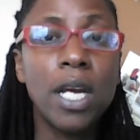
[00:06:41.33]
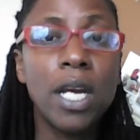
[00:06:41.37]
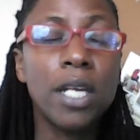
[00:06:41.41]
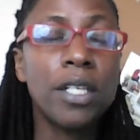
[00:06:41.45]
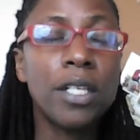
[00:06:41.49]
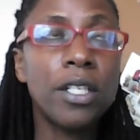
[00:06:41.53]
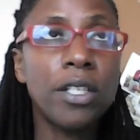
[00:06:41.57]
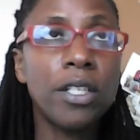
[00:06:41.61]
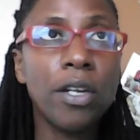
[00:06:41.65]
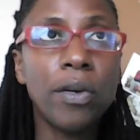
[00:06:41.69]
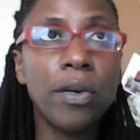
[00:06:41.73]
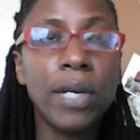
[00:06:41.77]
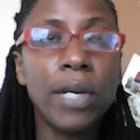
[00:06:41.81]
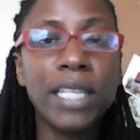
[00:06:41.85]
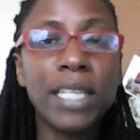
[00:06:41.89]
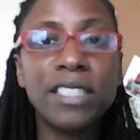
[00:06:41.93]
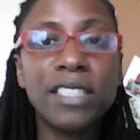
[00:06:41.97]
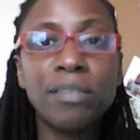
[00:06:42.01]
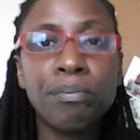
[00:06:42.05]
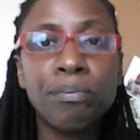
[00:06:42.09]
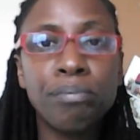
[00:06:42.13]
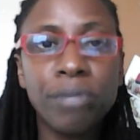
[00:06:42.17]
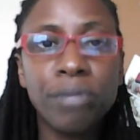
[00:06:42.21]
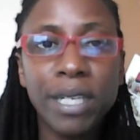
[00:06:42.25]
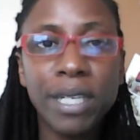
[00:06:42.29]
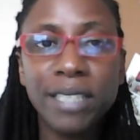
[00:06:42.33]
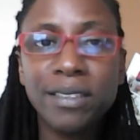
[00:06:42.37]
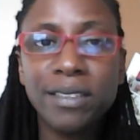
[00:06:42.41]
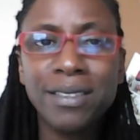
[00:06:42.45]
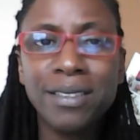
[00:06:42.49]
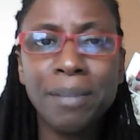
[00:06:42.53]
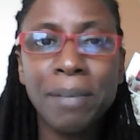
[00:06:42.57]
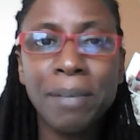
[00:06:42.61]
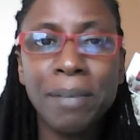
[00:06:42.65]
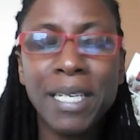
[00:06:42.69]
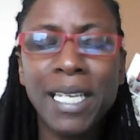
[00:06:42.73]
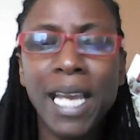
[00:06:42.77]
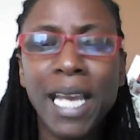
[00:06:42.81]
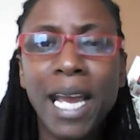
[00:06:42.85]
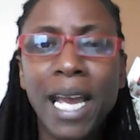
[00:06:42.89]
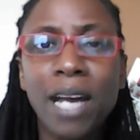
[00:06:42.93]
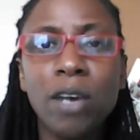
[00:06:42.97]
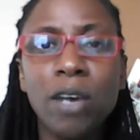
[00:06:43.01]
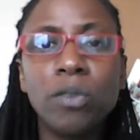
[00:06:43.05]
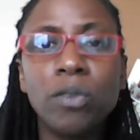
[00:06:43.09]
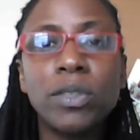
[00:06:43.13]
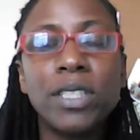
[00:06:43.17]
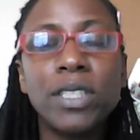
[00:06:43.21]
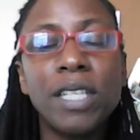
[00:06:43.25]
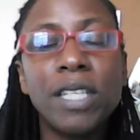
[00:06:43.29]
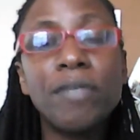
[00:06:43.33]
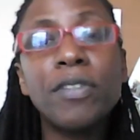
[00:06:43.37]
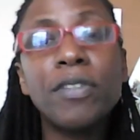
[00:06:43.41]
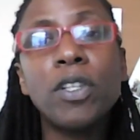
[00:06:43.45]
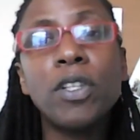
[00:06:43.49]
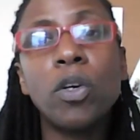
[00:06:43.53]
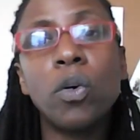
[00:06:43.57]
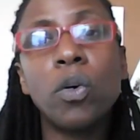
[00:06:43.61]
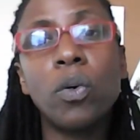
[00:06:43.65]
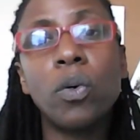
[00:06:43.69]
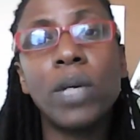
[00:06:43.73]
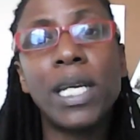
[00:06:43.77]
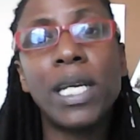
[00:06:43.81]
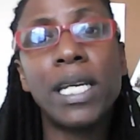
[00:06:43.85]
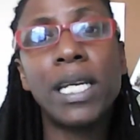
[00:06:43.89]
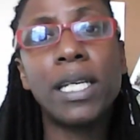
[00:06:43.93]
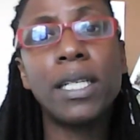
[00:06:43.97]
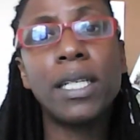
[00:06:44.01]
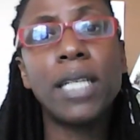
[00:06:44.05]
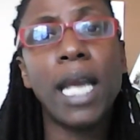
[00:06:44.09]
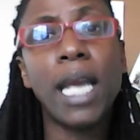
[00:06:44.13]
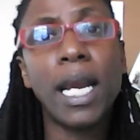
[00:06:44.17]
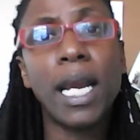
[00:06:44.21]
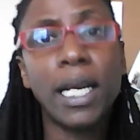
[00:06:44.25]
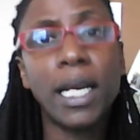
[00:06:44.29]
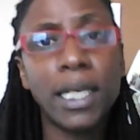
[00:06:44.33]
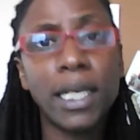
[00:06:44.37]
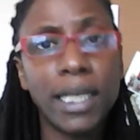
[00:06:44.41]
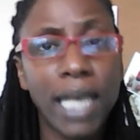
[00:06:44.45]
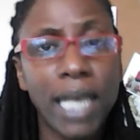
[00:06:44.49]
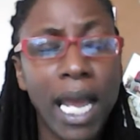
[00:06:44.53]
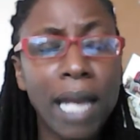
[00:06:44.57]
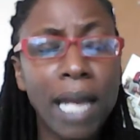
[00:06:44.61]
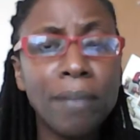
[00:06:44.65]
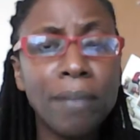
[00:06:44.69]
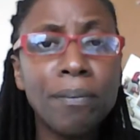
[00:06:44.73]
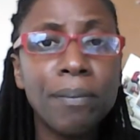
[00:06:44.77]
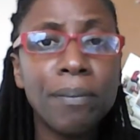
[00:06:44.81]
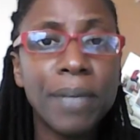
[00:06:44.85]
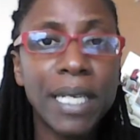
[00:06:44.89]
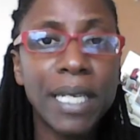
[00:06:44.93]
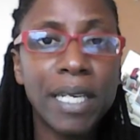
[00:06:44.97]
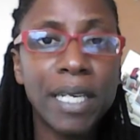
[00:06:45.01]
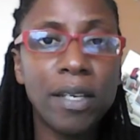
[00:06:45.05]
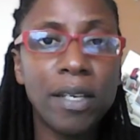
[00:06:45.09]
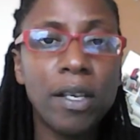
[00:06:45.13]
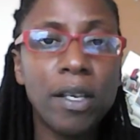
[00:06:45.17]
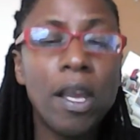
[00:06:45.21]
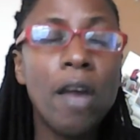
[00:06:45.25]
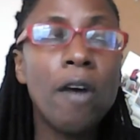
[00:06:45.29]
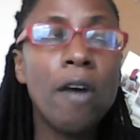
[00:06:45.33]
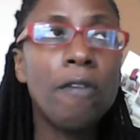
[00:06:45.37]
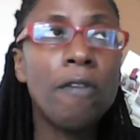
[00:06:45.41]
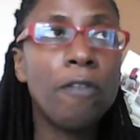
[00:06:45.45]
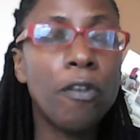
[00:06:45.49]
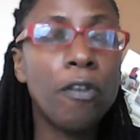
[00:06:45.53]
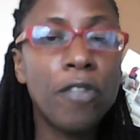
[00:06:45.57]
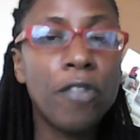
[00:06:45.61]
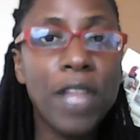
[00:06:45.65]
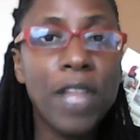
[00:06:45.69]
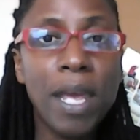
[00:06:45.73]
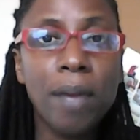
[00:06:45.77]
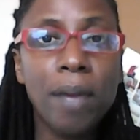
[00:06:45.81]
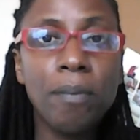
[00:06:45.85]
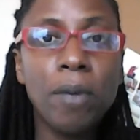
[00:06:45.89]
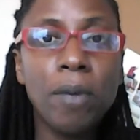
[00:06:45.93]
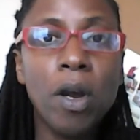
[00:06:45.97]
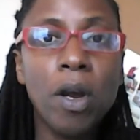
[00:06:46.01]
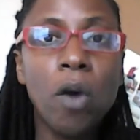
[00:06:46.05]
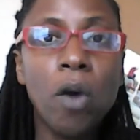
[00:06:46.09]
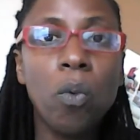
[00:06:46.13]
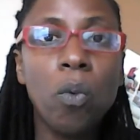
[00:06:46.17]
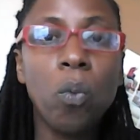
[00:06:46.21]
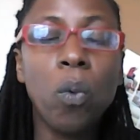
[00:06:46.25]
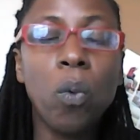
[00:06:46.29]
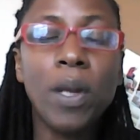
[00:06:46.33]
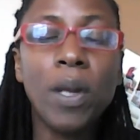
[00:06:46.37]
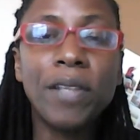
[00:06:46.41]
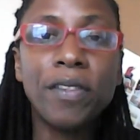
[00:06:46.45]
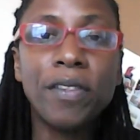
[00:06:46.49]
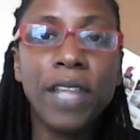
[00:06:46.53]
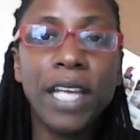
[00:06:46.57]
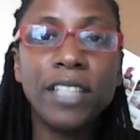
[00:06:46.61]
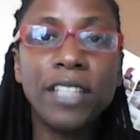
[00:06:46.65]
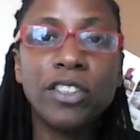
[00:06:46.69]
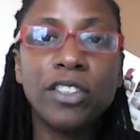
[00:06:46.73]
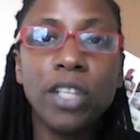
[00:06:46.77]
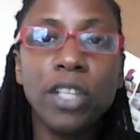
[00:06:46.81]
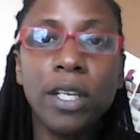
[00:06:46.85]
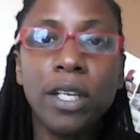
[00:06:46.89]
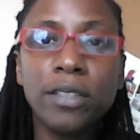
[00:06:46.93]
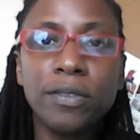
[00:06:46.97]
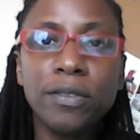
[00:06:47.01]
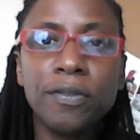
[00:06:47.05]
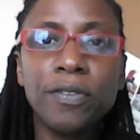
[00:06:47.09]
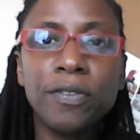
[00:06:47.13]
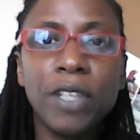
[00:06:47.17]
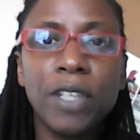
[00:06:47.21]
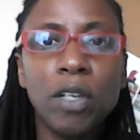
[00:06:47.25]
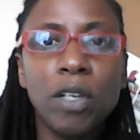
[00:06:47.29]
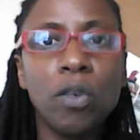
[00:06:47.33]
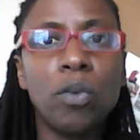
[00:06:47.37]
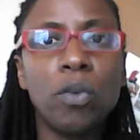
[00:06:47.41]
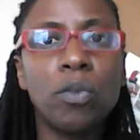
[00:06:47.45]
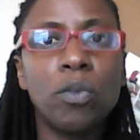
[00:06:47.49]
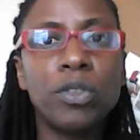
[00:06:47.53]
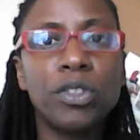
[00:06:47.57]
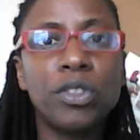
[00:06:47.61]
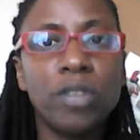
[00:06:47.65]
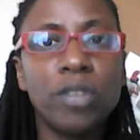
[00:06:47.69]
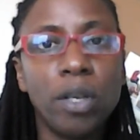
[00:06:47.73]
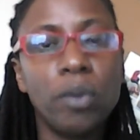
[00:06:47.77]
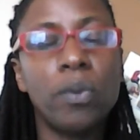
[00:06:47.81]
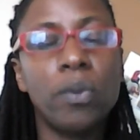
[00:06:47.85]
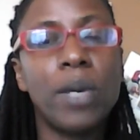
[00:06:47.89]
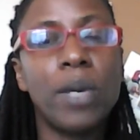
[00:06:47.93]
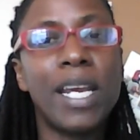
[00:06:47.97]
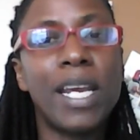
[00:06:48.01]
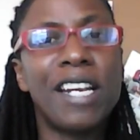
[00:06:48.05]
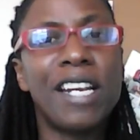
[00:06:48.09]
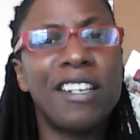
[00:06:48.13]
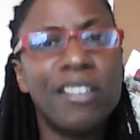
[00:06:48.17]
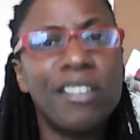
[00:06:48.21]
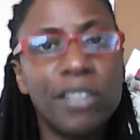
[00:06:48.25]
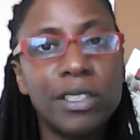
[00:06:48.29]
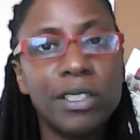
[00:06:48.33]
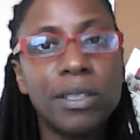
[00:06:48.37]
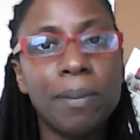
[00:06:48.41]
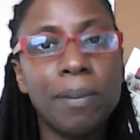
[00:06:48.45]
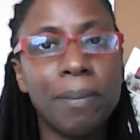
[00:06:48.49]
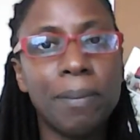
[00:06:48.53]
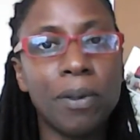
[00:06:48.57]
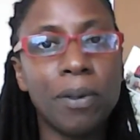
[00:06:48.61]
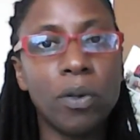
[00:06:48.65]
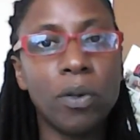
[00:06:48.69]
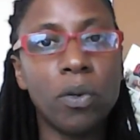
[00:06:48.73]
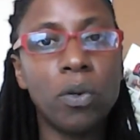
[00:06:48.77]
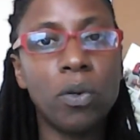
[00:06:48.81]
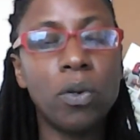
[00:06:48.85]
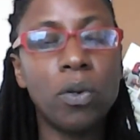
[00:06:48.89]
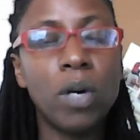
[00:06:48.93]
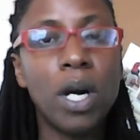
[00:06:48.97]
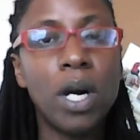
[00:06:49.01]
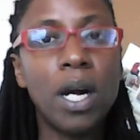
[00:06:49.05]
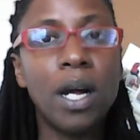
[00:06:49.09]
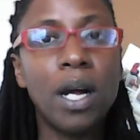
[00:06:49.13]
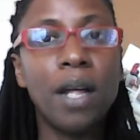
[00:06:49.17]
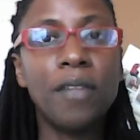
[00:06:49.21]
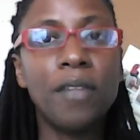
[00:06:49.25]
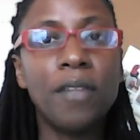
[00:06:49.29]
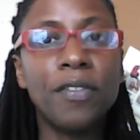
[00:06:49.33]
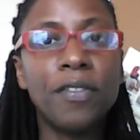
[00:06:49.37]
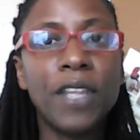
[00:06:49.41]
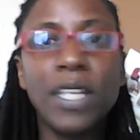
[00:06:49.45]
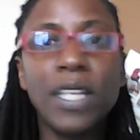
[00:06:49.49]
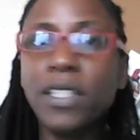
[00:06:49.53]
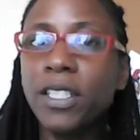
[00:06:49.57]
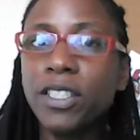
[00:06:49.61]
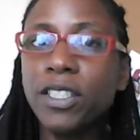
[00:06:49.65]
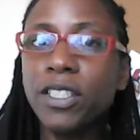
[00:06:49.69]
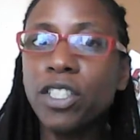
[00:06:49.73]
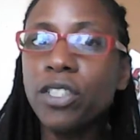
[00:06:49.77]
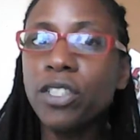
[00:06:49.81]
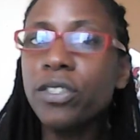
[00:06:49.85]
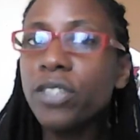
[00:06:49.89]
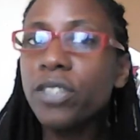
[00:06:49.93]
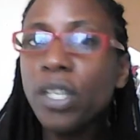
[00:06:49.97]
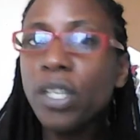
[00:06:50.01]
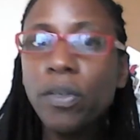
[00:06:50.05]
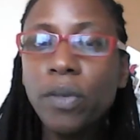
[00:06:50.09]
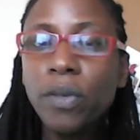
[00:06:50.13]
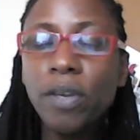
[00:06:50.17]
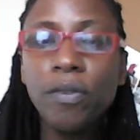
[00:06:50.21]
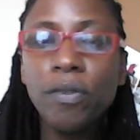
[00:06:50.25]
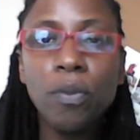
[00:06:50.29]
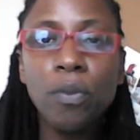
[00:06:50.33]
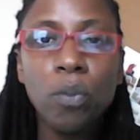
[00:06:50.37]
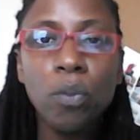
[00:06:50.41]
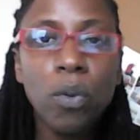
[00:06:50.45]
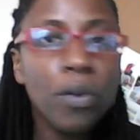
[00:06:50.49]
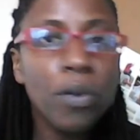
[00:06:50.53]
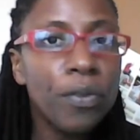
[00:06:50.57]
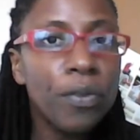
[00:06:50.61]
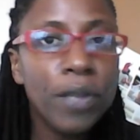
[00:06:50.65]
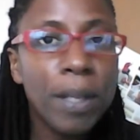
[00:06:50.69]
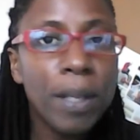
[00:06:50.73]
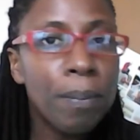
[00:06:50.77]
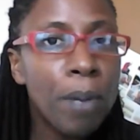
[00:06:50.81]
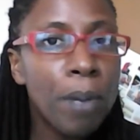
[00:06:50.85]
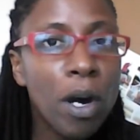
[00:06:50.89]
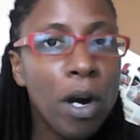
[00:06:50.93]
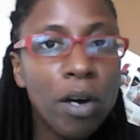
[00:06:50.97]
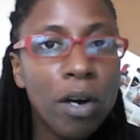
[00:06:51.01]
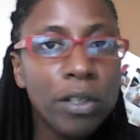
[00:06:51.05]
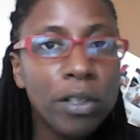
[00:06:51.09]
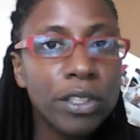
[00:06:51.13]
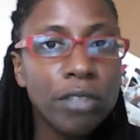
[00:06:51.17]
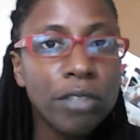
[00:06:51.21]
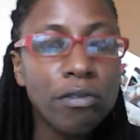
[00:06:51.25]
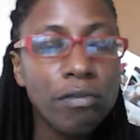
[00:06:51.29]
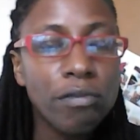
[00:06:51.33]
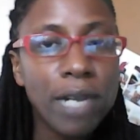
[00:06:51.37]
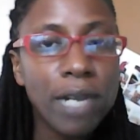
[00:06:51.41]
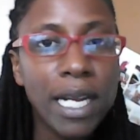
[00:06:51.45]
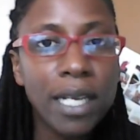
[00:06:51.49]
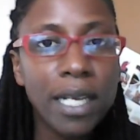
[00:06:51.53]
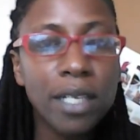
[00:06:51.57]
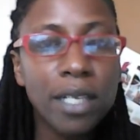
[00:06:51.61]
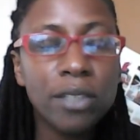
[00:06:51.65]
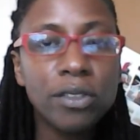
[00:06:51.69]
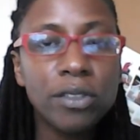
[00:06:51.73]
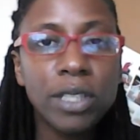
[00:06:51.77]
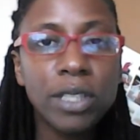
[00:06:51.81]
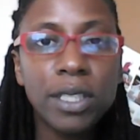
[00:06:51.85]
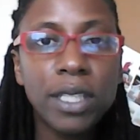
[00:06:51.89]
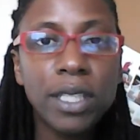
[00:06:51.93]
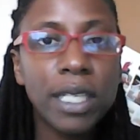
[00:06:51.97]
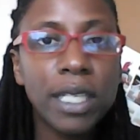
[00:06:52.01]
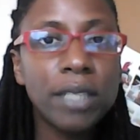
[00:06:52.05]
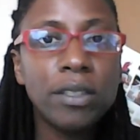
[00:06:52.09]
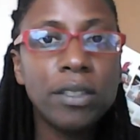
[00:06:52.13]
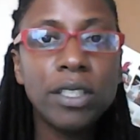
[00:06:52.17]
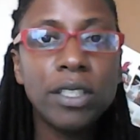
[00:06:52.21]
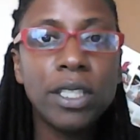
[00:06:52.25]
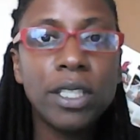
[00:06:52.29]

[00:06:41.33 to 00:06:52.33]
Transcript: expressed to me how difficult it can be for them when they just feel so irritable that they just don't even want their partner around, and that,